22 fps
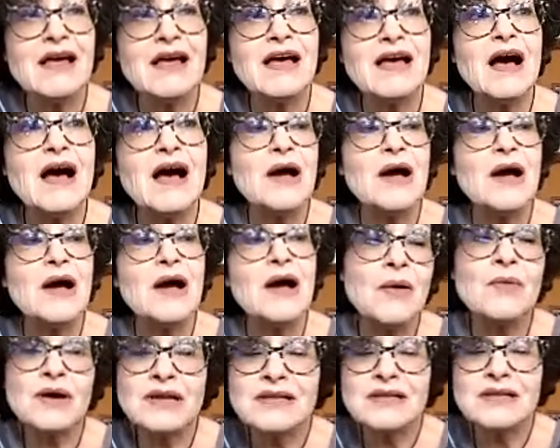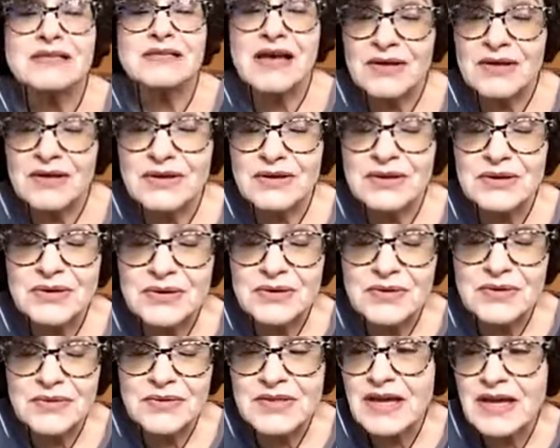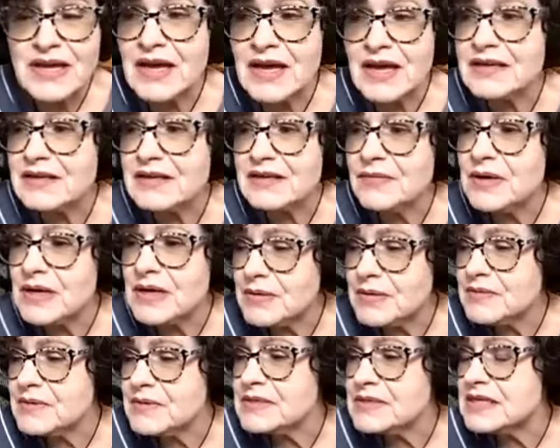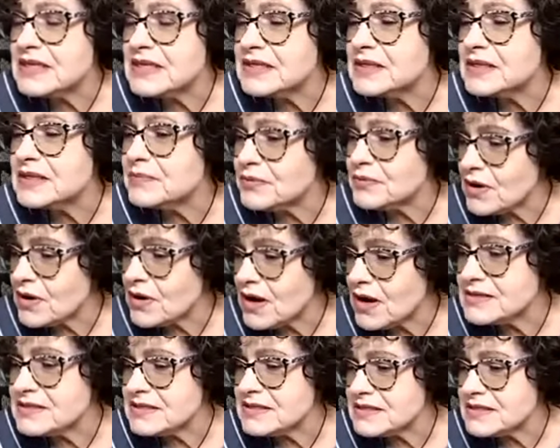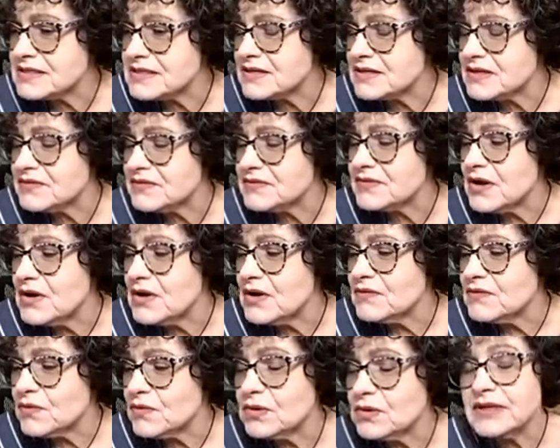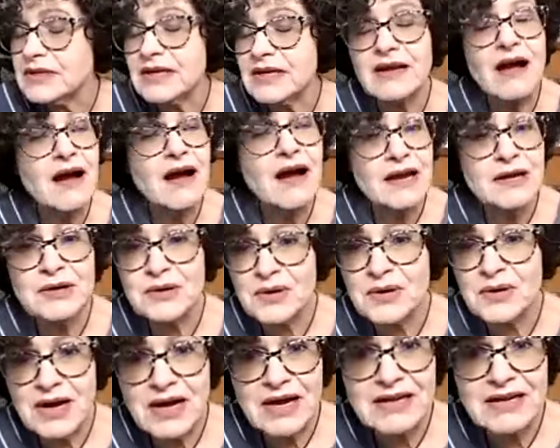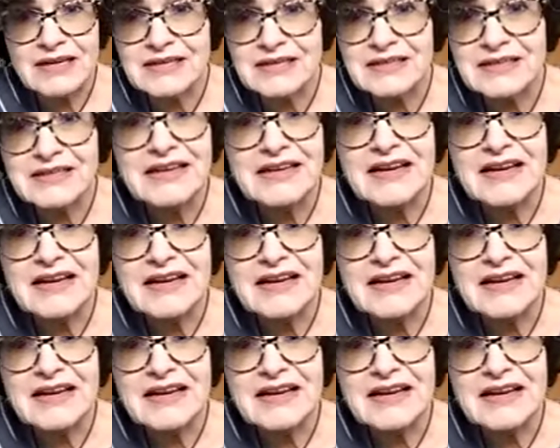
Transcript: I want to tell you that when it was in the process of folding, I cried.